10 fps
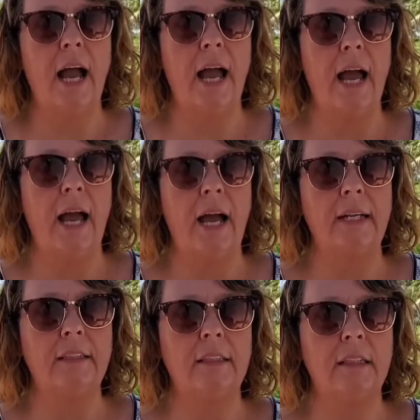
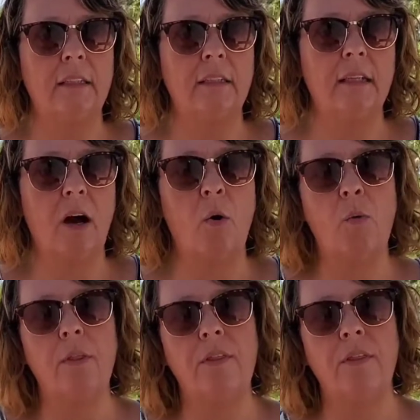And
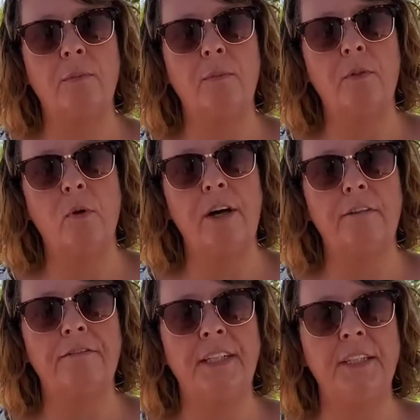the
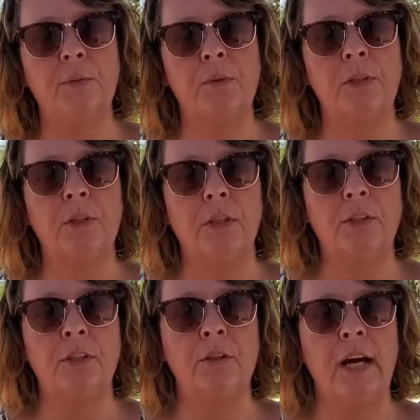lawyer fees were
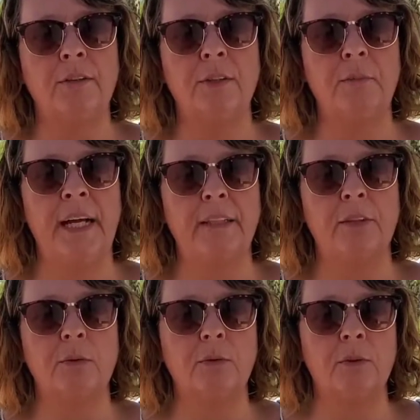2,000
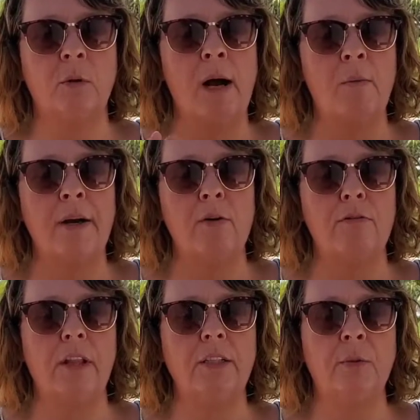pesos. So I went
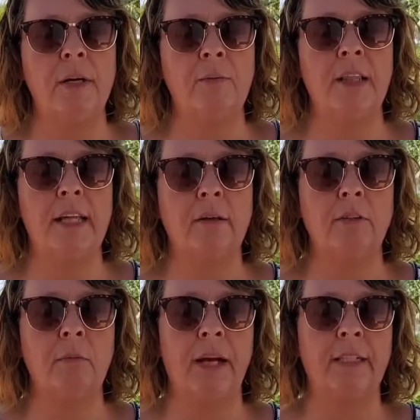over the
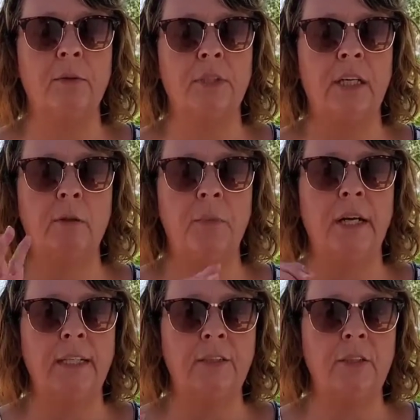21,000 pesos there,
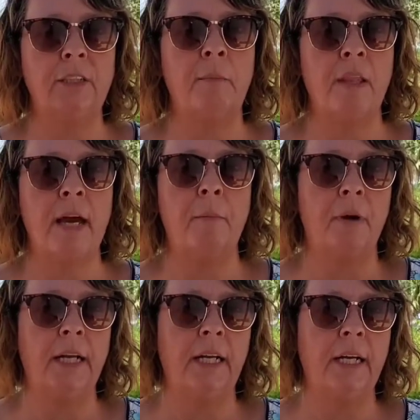but I took some of that
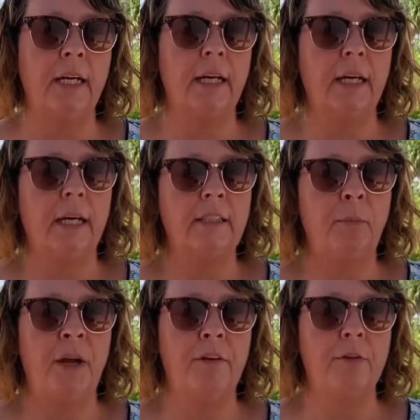money
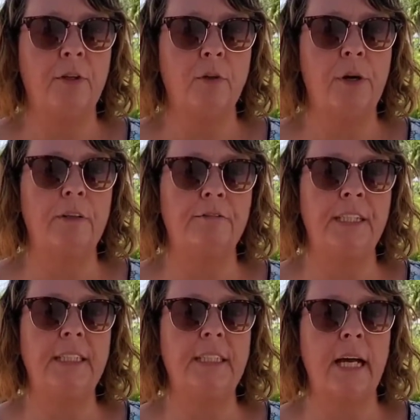to pay for the lawyer
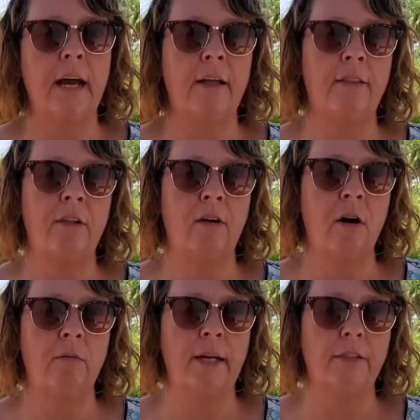fees and the
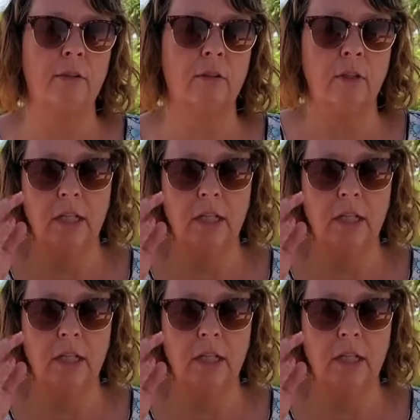car rental.